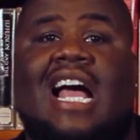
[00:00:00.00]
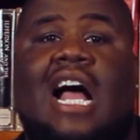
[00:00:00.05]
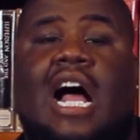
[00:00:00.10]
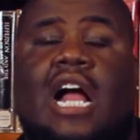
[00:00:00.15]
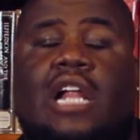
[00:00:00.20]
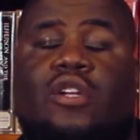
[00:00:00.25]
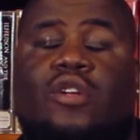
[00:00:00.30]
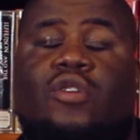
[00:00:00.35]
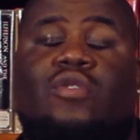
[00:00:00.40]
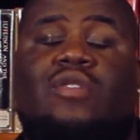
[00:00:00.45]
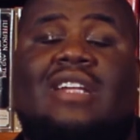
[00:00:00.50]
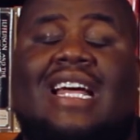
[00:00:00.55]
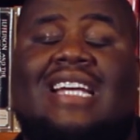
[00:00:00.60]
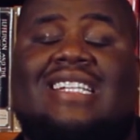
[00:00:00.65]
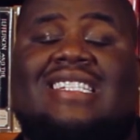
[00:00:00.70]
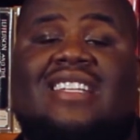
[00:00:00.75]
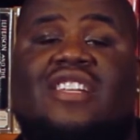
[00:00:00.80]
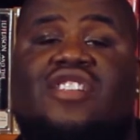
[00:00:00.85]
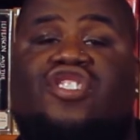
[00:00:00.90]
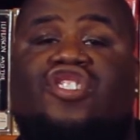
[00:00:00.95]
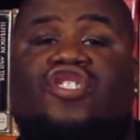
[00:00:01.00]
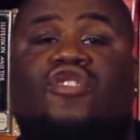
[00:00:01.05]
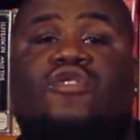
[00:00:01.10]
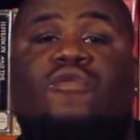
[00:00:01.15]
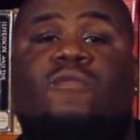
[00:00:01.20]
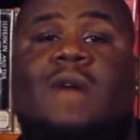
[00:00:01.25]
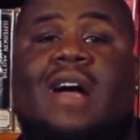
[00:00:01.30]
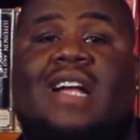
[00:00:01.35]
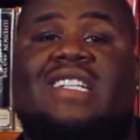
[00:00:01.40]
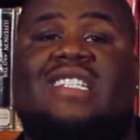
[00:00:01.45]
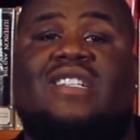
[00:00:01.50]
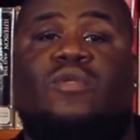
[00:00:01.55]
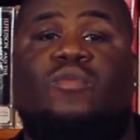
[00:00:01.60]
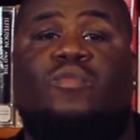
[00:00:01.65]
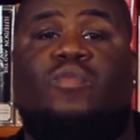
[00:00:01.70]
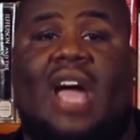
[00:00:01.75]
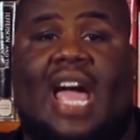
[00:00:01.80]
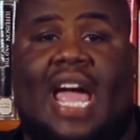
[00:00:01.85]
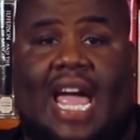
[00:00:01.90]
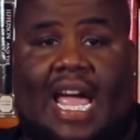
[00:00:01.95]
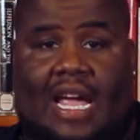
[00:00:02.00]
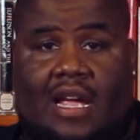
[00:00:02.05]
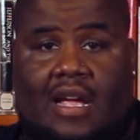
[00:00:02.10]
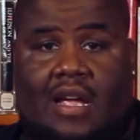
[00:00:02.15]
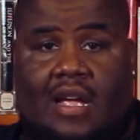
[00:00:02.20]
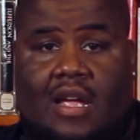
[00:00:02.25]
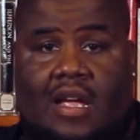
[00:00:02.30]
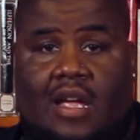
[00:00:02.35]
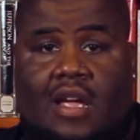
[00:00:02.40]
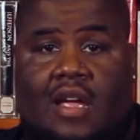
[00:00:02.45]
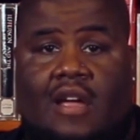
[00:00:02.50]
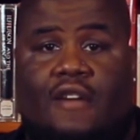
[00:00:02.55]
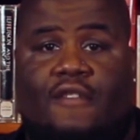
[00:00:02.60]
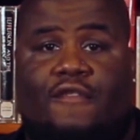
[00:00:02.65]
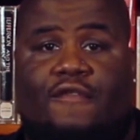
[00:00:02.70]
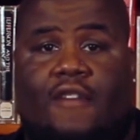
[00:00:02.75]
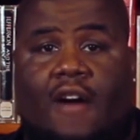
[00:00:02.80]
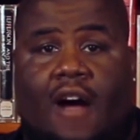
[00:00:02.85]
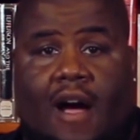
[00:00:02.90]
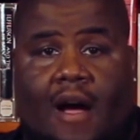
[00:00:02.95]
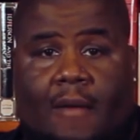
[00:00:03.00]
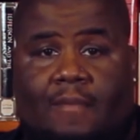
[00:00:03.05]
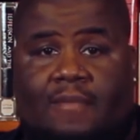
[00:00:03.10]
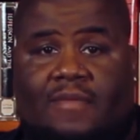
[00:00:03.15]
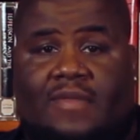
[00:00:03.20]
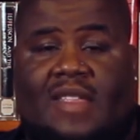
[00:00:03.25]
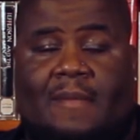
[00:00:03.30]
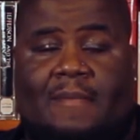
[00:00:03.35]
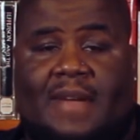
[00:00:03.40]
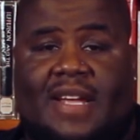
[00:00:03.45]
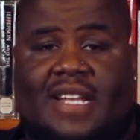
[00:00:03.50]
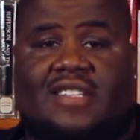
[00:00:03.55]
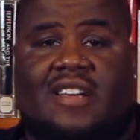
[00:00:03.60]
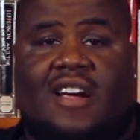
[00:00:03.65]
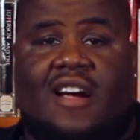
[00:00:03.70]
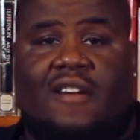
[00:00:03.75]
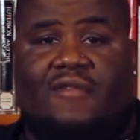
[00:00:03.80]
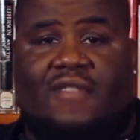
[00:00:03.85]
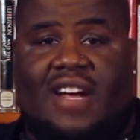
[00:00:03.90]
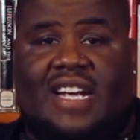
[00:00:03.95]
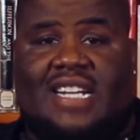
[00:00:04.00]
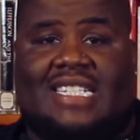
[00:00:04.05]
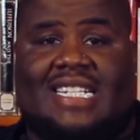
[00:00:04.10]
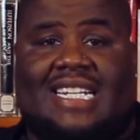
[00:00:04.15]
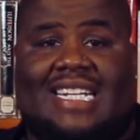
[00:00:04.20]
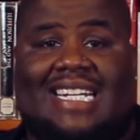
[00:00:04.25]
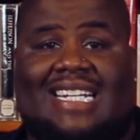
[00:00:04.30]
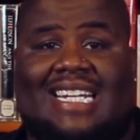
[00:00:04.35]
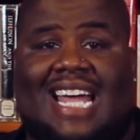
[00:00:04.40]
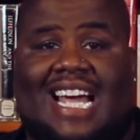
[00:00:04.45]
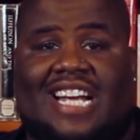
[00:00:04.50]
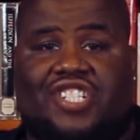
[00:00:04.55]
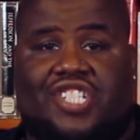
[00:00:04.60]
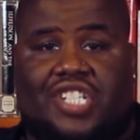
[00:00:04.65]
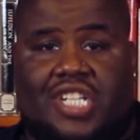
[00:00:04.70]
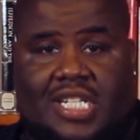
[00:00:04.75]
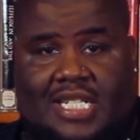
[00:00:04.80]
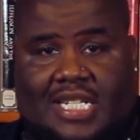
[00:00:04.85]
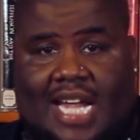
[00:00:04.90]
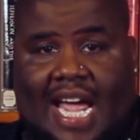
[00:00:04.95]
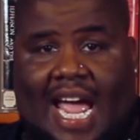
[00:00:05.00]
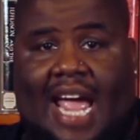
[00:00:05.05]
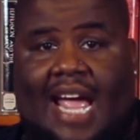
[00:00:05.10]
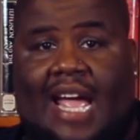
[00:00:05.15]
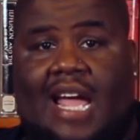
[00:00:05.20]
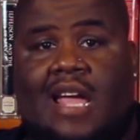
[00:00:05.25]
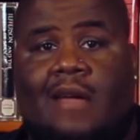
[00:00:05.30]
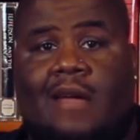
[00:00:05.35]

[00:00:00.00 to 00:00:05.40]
a little less than 2 months away from the midterm race election day.